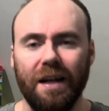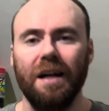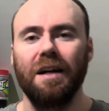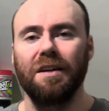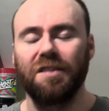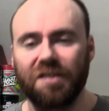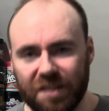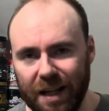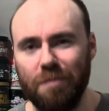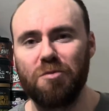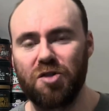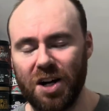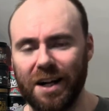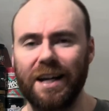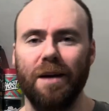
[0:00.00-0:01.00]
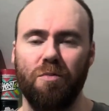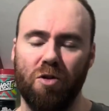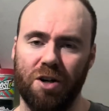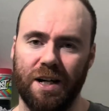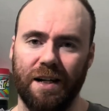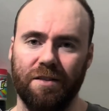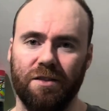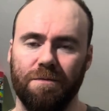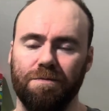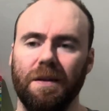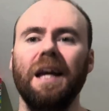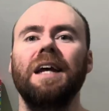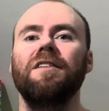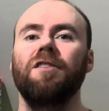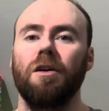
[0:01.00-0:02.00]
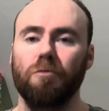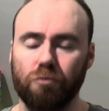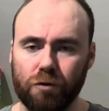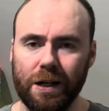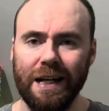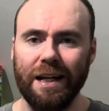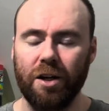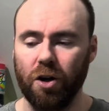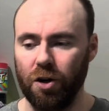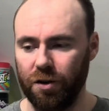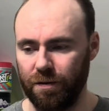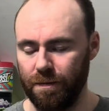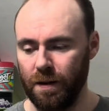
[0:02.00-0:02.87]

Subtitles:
stim junkie product. It's really good.